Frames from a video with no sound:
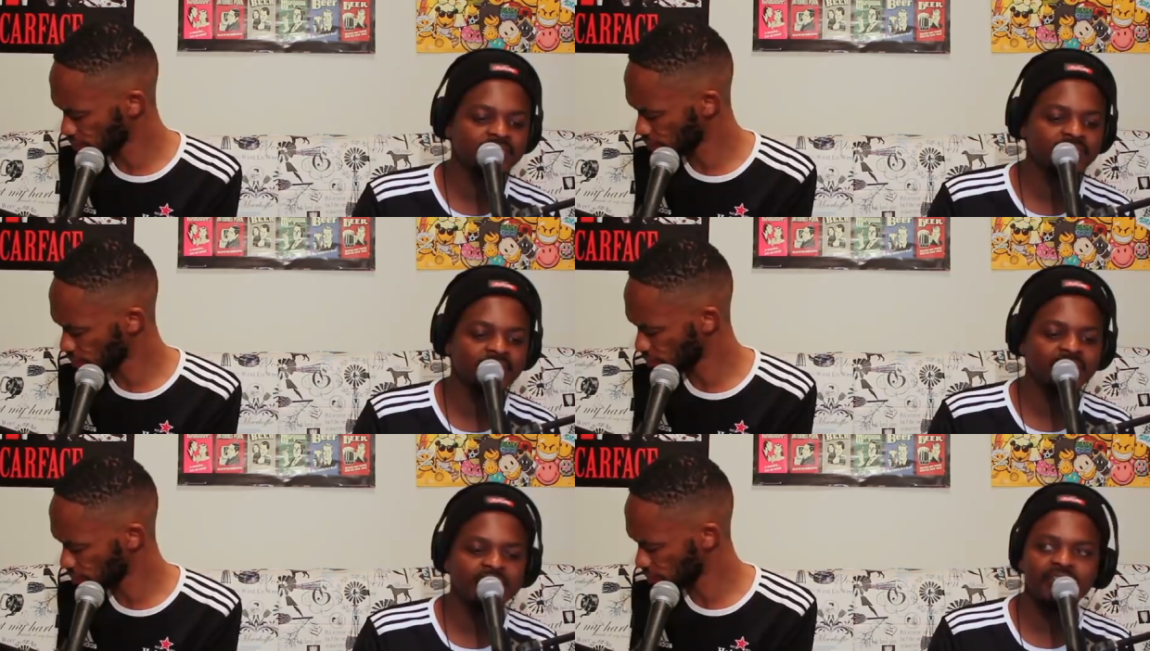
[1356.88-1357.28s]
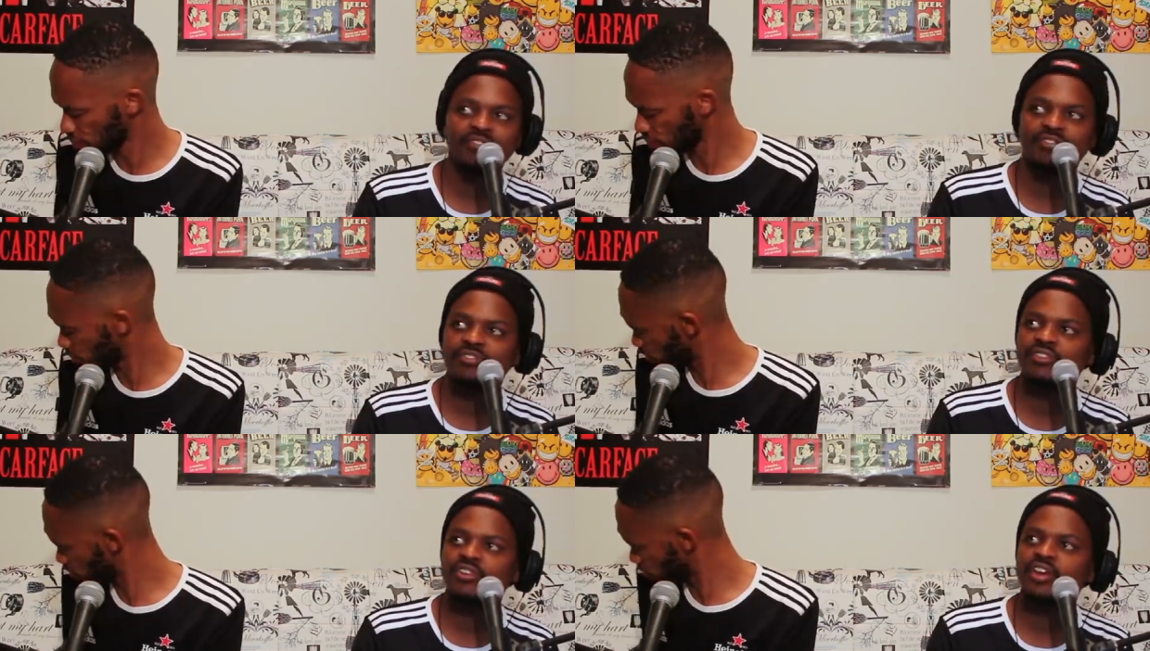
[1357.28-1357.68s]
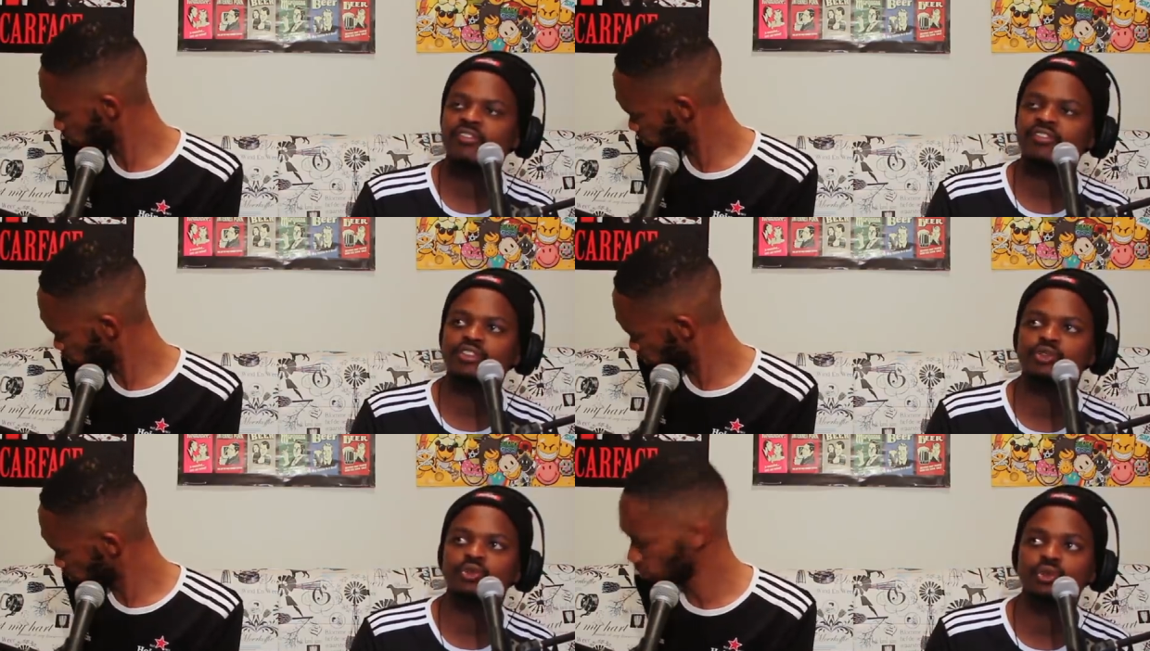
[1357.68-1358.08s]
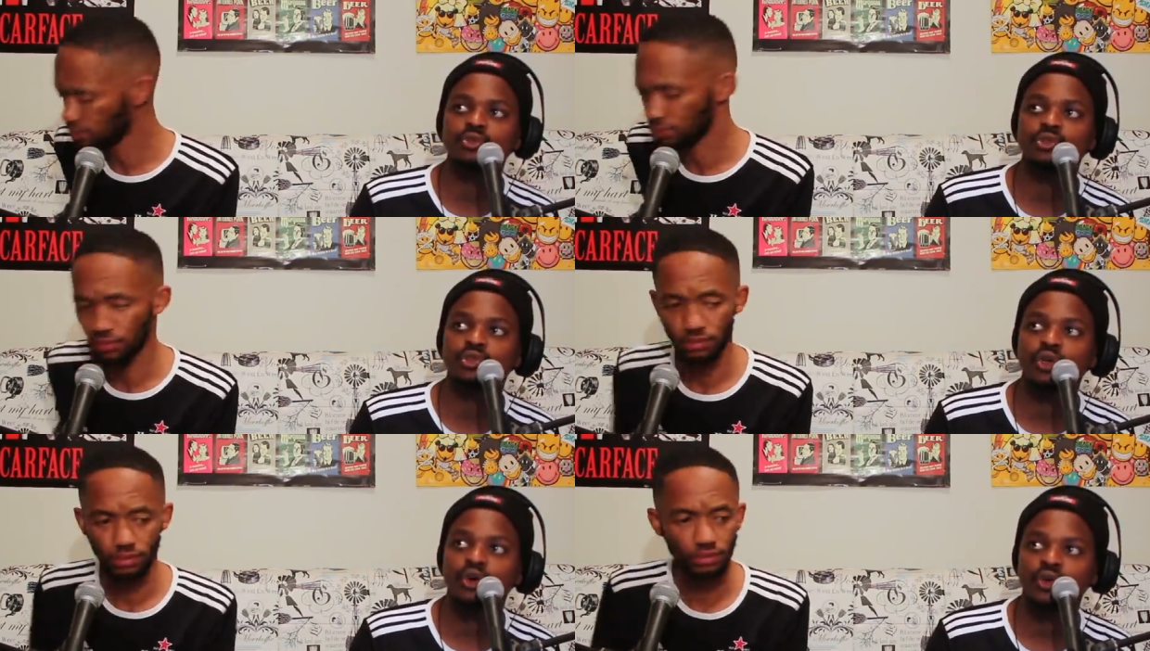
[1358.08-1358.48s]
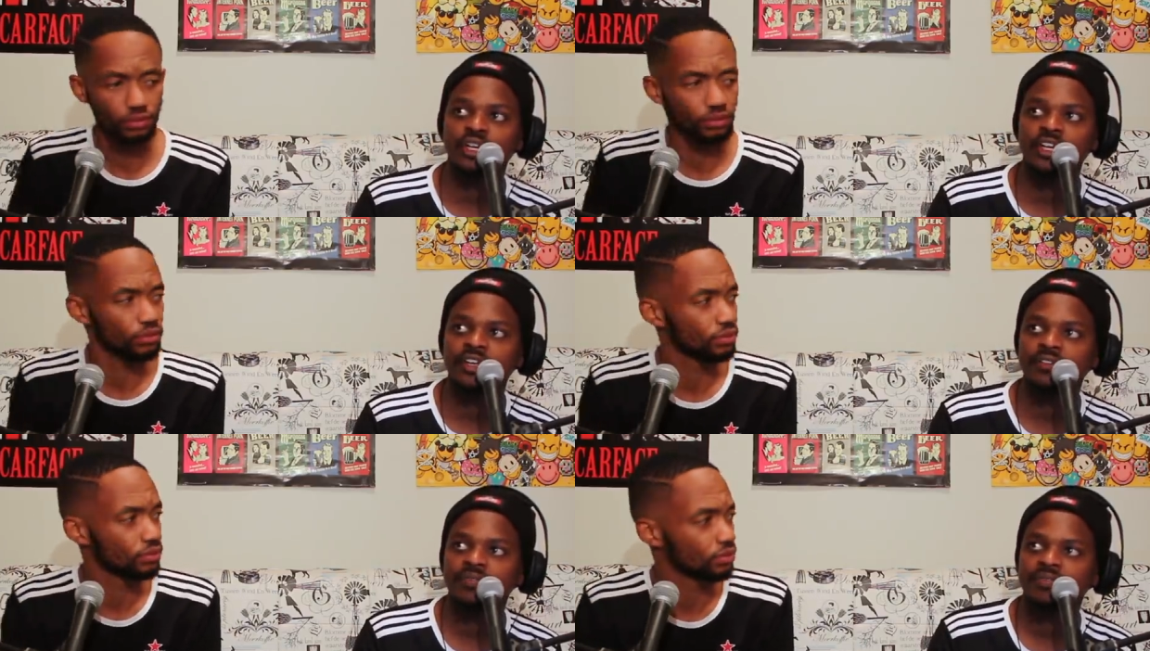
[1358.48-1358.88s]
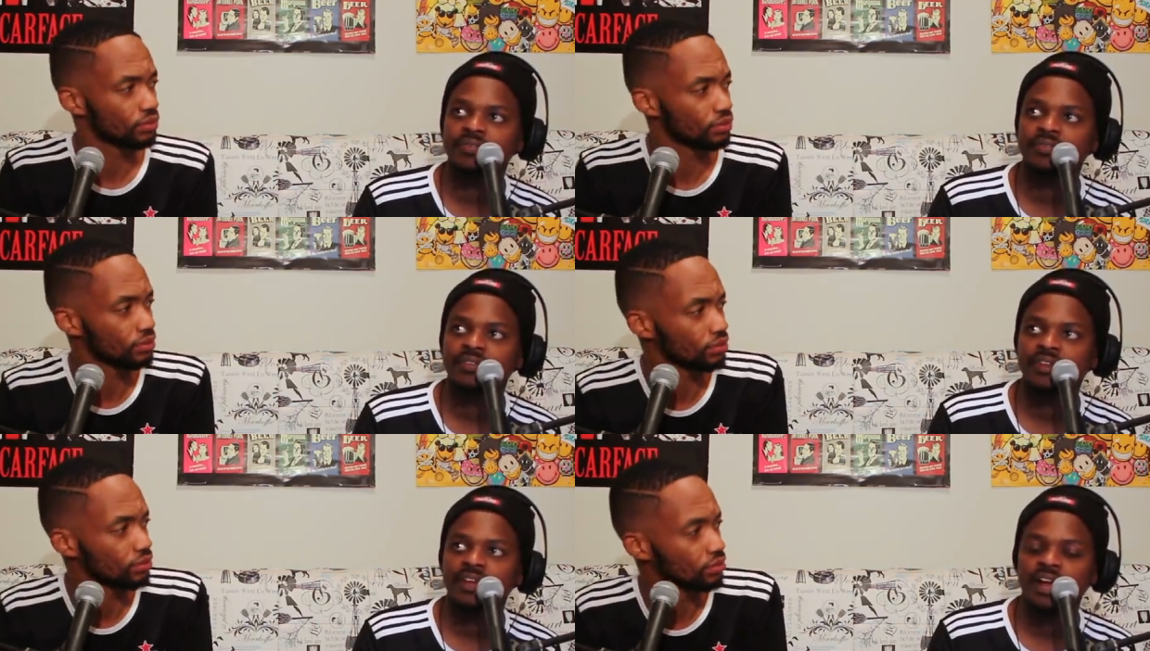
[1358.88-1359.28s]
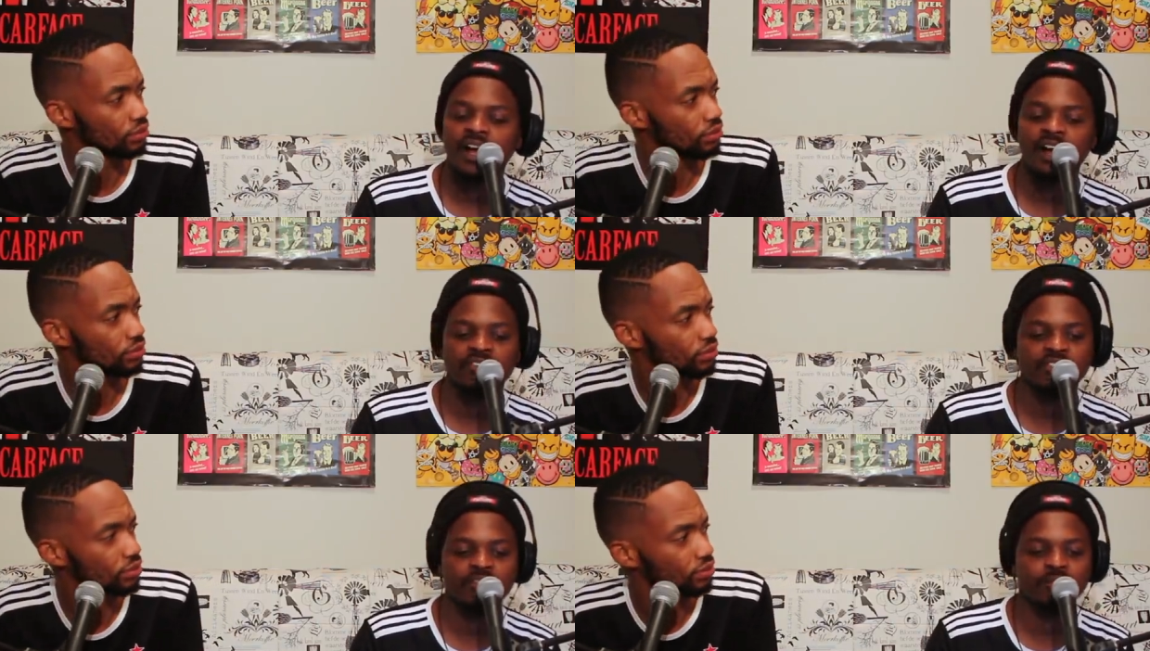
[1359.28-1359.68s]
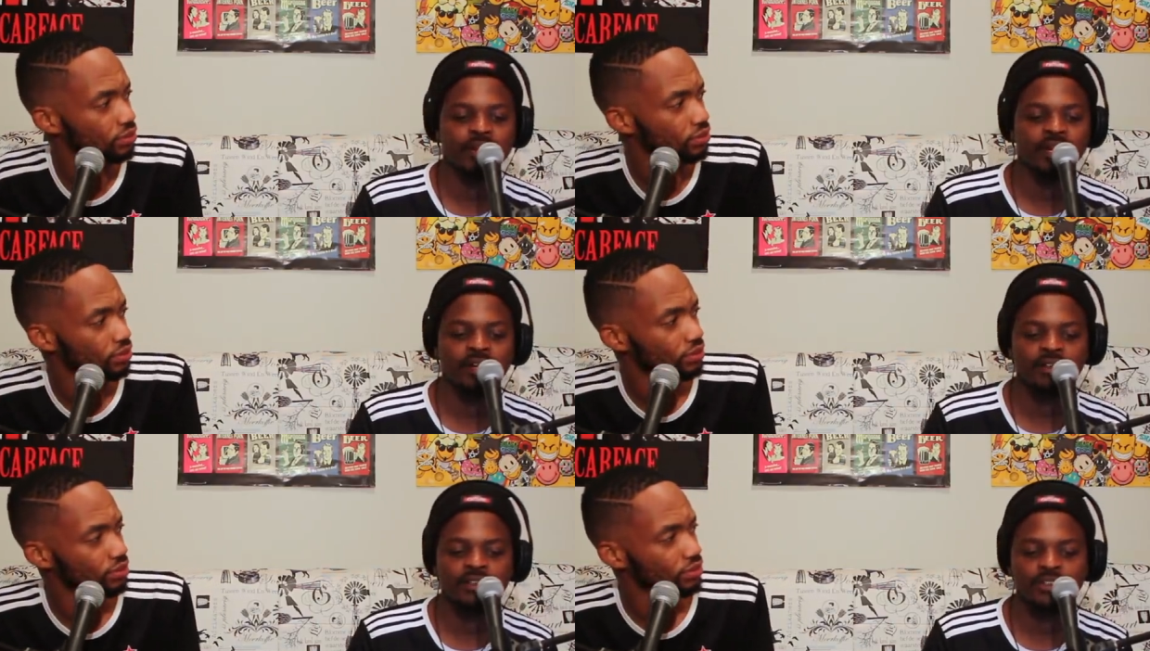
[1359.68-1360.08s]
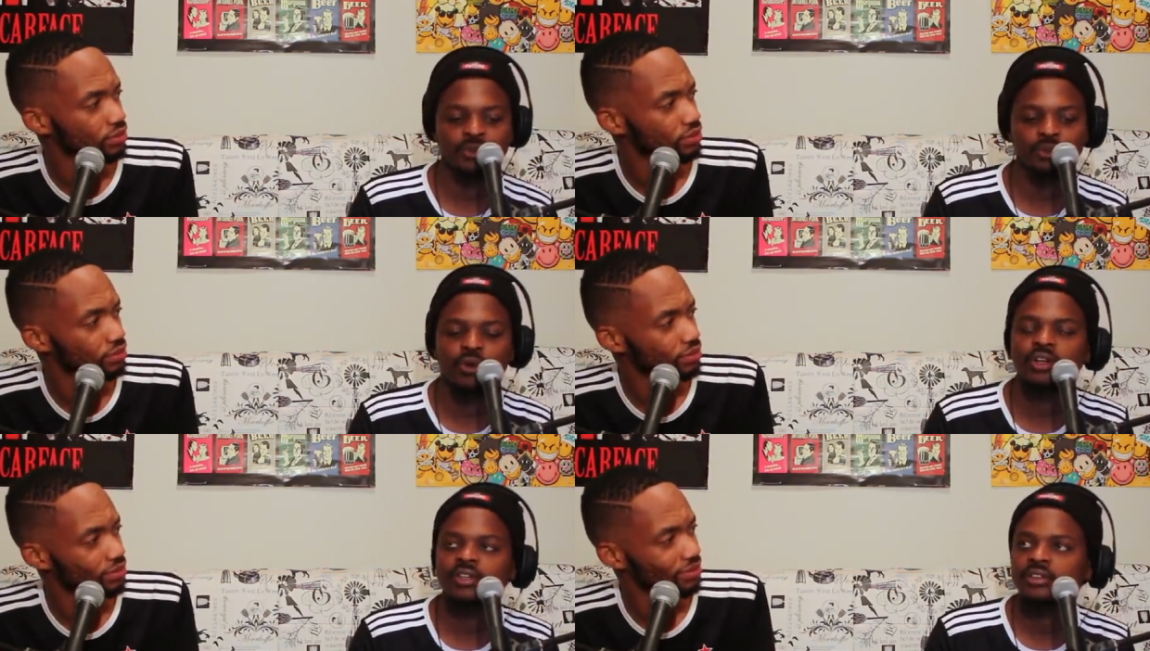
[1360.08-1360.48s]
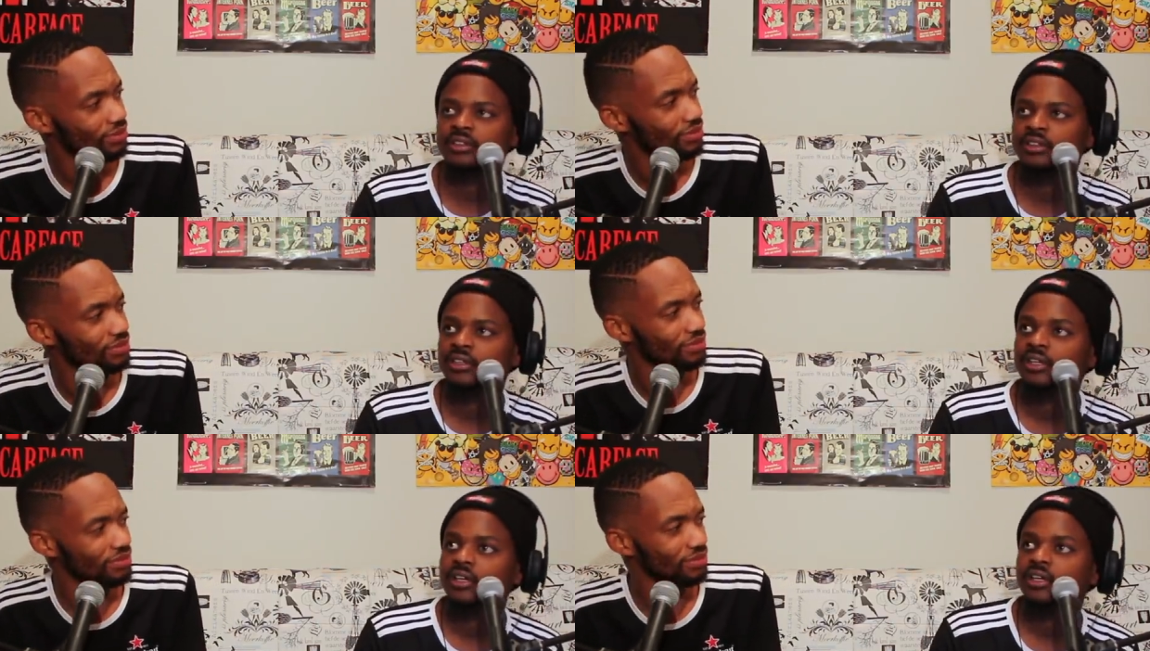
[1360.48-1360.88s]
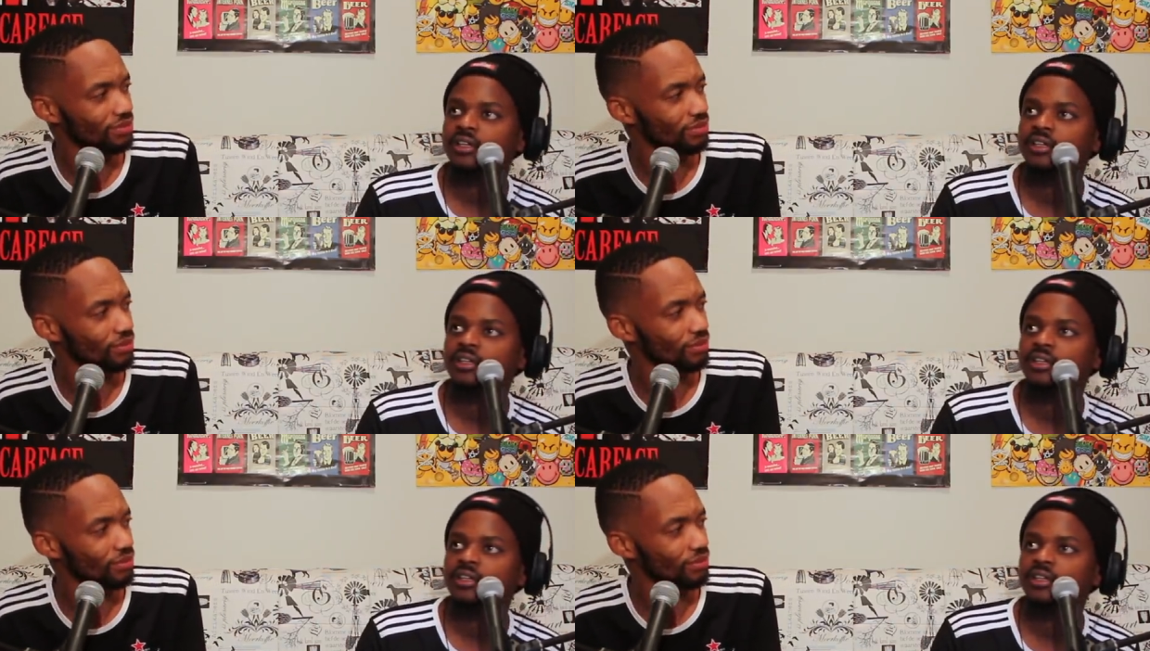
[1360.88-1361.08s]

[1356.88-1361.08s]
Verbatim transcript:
Speaker 1: is that if you have a Zulu song, ne? Mm-hmm. Half the battle is won. Wow.